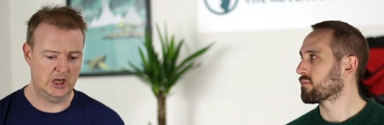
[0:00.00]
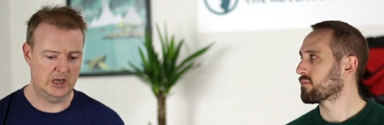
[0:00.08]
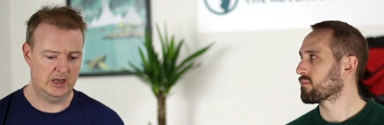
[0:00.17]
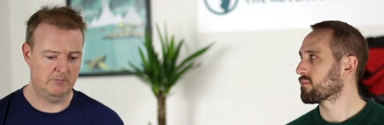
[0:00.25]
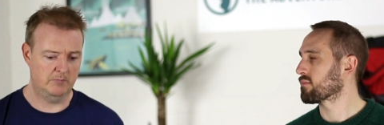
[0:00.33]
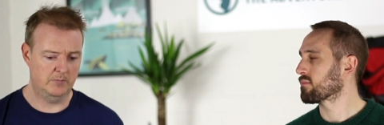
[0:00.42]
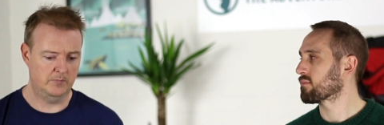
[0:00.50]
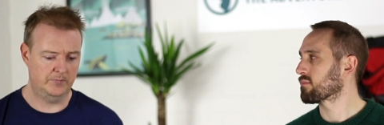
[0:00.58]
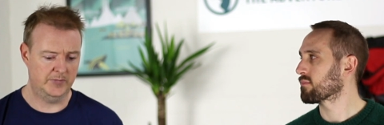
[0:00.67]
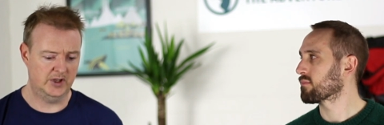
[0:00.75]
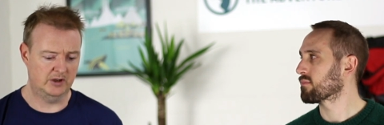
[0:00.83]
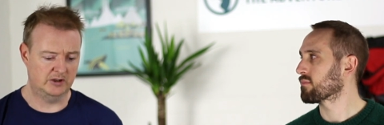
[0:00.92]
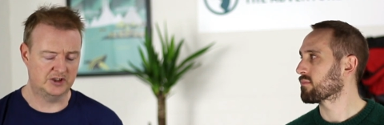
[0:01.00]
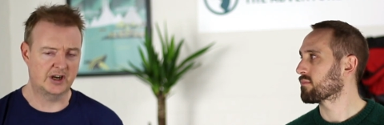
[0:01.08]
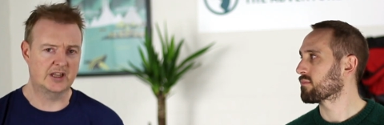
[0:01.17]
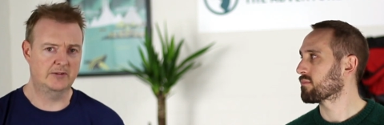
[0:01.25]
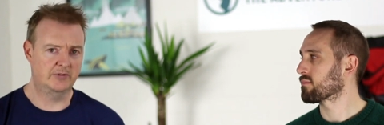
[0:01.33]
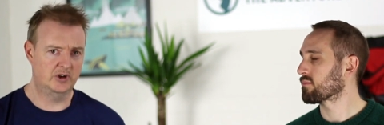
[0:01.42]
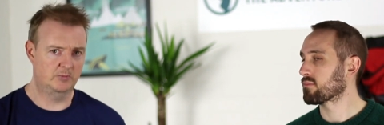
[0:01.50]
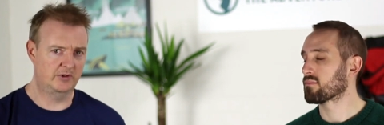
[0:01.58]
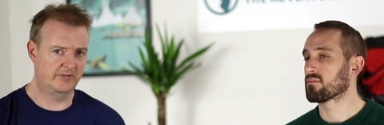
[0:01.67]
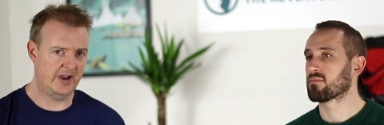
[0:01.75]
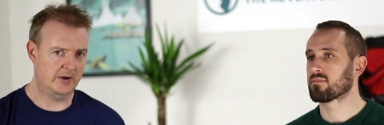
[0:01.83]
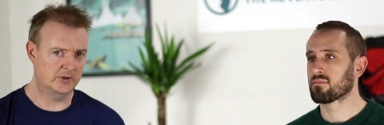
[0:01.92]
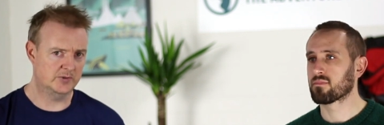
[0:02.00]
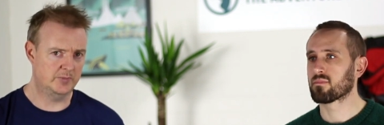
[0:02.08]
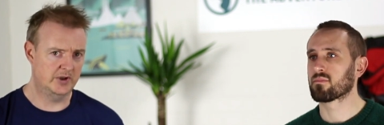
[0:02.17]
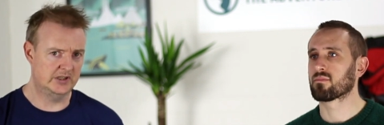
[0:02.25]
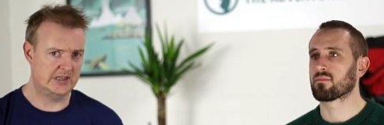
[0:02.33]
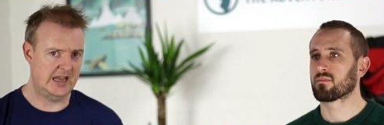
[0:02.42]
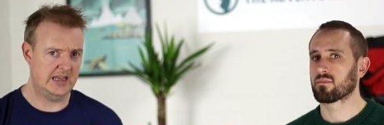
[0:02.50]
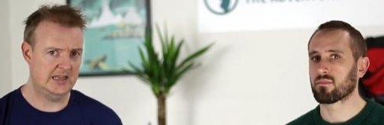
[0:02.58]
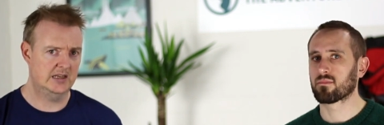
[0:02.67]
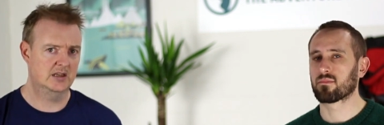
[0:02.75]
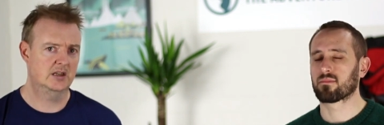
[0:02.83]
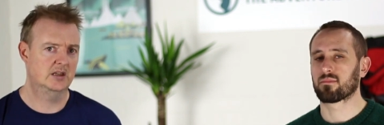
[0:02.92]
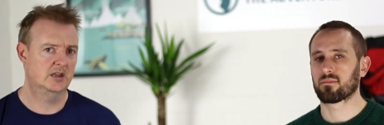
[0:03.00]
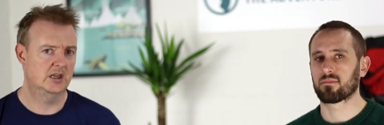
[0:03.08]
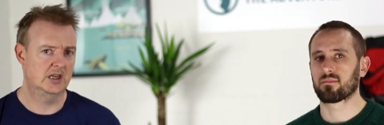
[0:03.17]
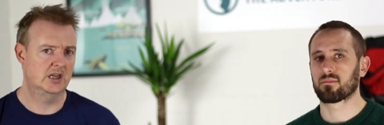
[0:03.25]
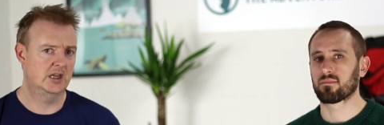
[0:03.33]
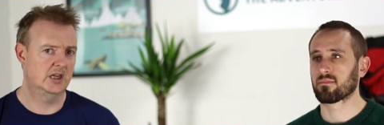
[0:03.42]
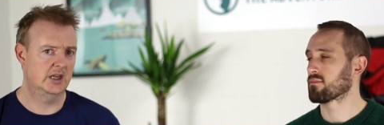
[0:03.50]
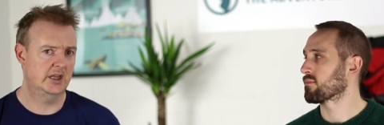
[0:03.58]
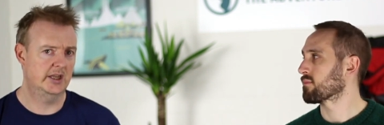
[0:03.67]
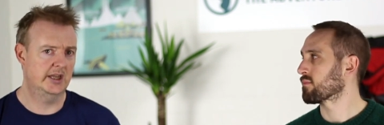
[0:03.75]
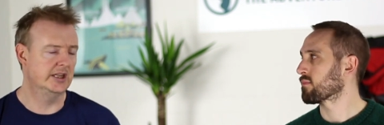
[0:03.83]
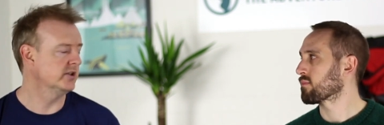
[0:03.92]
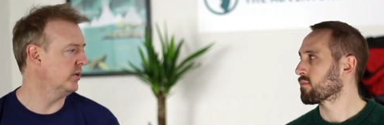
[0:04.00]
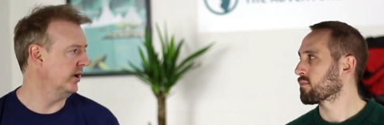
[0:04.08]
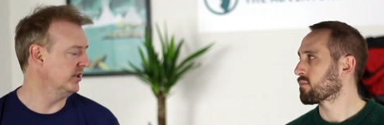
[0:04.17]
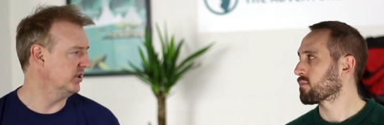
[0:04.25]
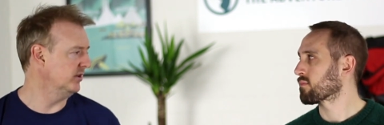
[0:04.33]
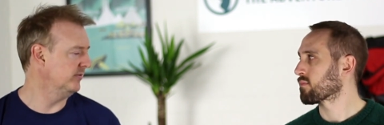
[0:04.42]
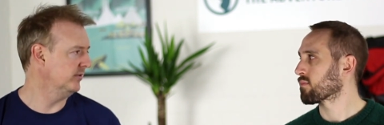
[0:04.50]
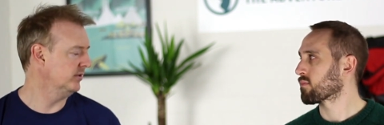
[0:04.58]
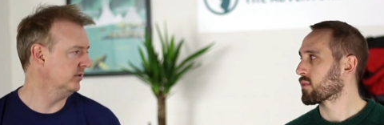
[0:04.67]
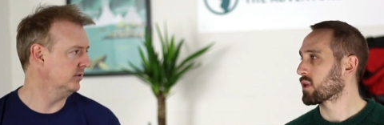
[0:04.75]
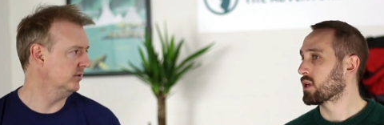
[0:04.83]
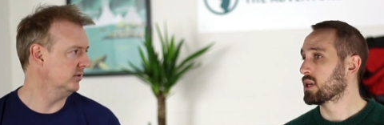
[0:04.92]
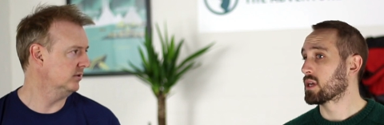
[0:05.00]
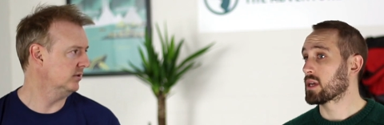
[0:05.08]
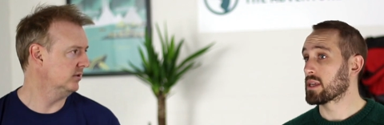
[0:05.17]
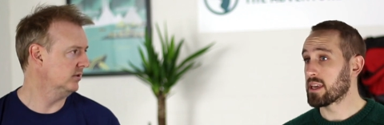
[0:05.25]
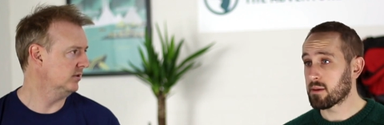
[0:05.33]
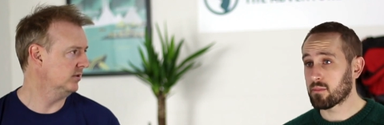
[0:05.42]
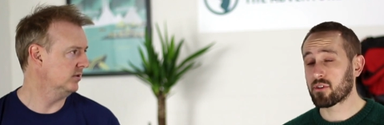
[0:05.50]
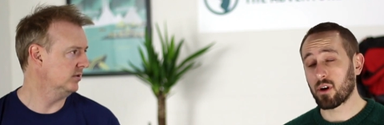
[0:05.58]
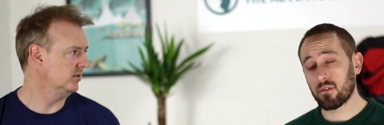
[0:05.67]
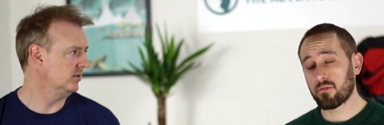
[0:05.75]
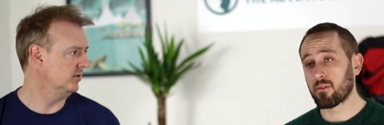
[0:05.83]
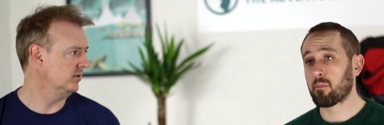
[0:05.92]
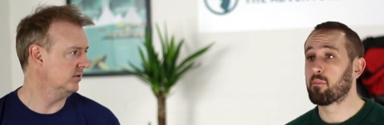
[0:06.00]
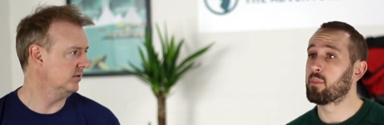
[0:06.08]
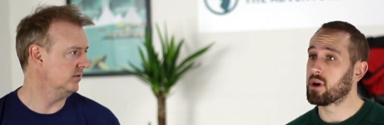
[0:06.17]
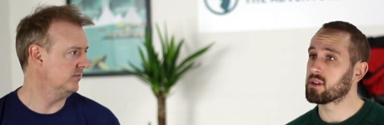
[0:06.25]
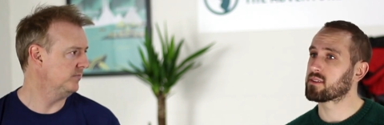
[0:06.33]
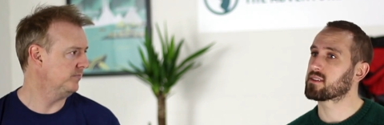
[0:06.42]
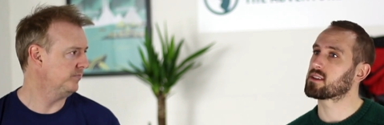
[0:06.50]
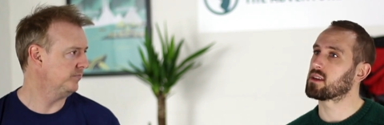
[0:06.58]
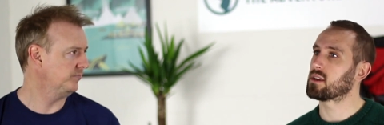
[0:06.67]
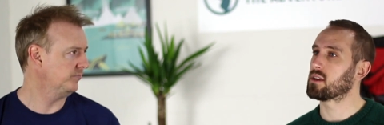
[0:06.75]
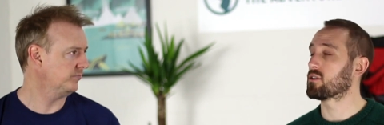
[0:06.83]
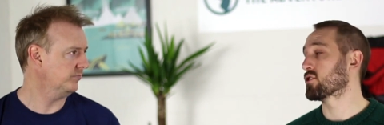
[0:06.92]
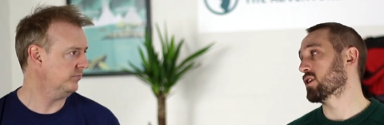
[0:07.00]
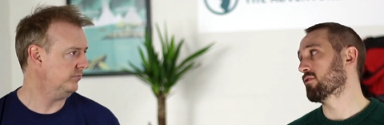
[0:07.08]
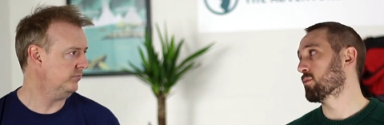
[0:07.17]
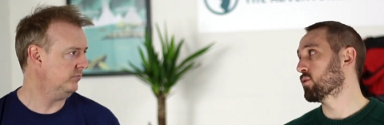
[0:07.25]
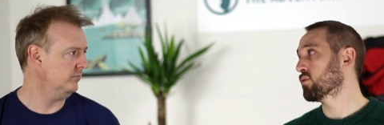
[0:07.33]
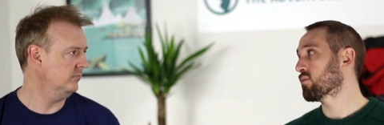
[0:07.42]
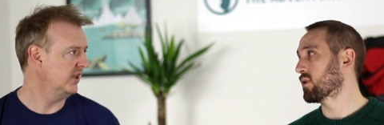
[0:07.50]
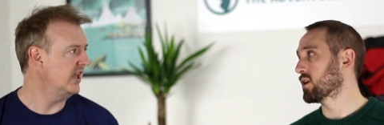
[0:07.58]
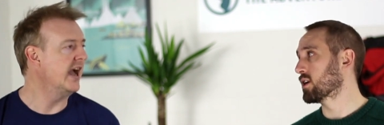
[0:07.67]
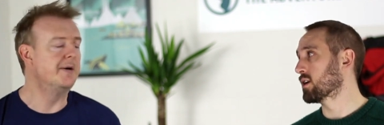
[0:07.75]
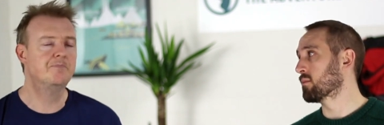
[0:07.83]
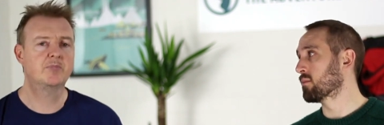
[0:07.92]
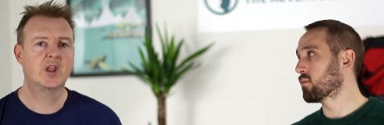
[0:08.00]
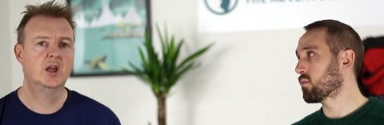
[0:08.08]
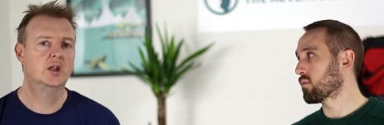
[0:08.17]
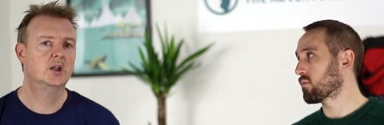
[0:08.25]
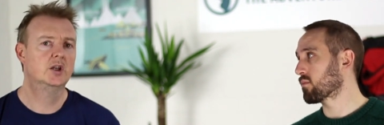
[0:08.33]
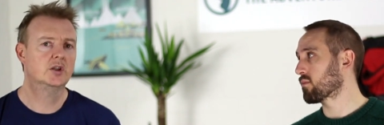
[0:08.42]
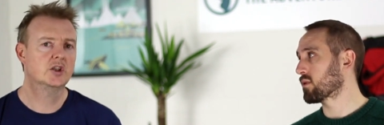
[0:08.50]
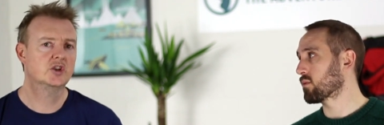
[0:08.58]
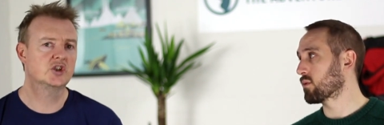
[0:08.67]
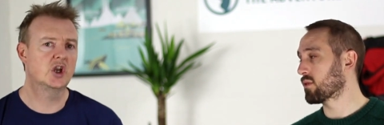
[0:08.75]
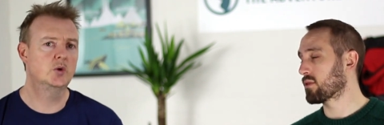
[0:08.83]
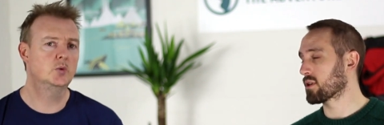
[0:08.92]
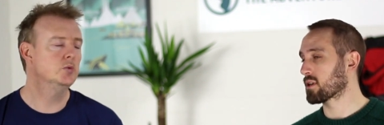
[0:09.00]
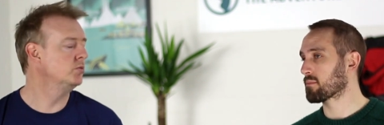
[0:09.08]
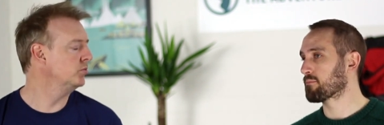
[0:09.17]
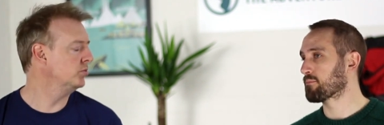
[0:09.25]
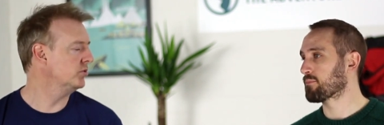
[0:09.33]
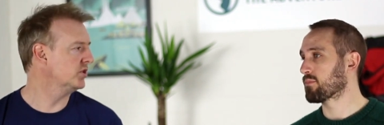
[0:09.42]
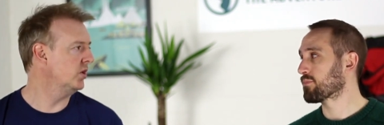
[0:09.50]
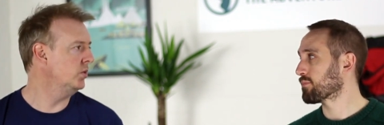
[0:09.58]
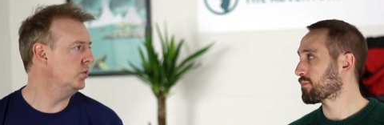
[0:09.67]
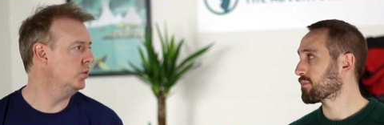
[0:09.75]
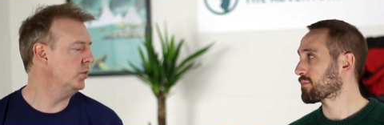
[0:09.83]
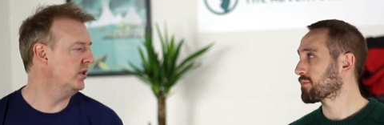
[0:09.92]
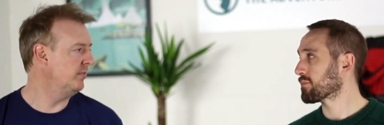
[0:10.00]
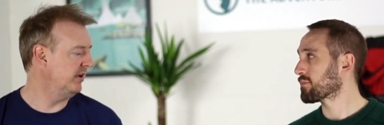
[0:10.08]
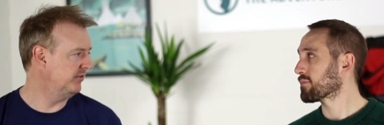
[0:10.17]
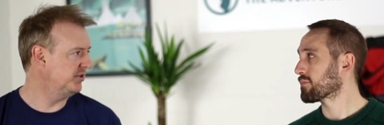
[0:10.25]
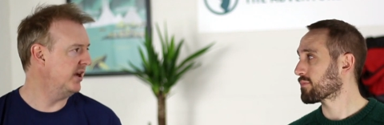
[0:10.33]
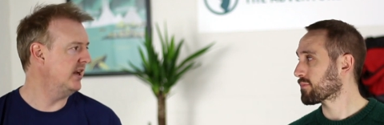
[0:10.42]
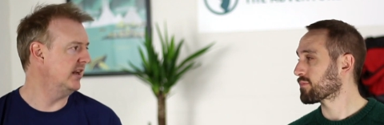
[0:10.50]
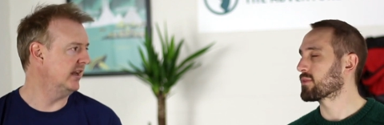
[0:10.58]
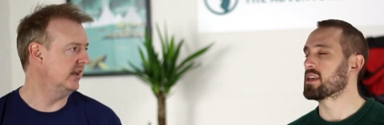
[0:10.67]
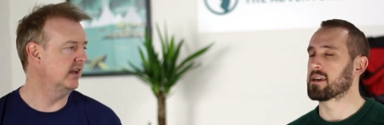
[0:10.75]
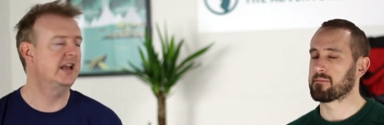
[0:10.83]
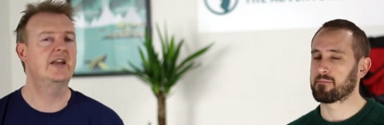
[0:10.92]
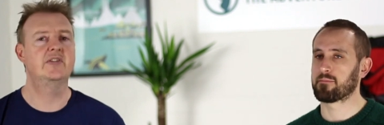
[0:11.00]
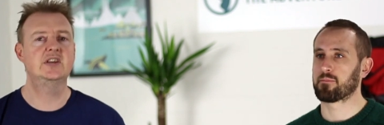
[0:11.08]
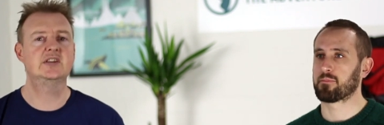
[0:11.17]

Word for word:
Speaker 1: um, you know trekking for a number of hours per day. It's quite tough.
Speaker 2: Yeah, tough but achievable. Yeah. Um, so.
Speaker 1: Think. So with a bit of training, again,